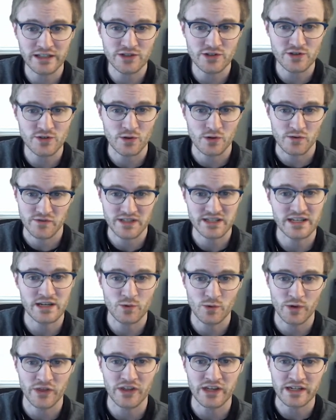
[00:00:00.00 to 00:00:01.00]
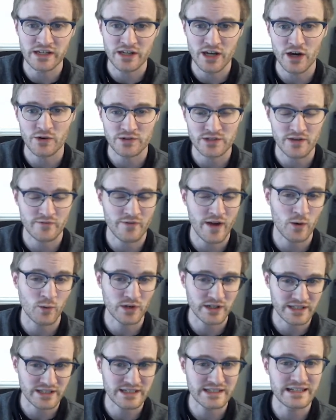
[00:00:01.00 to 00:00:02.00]
just sort of stick with the notes of
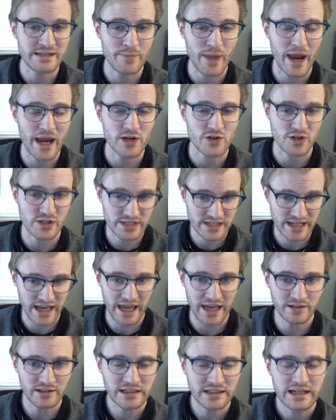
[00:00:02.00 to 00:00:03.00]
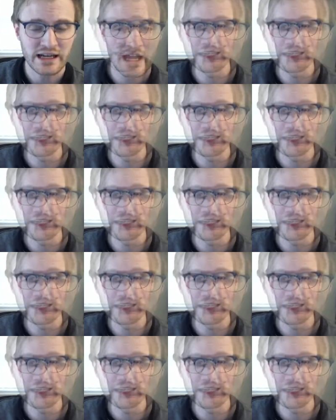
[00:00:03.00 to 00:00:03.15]
our C major scale.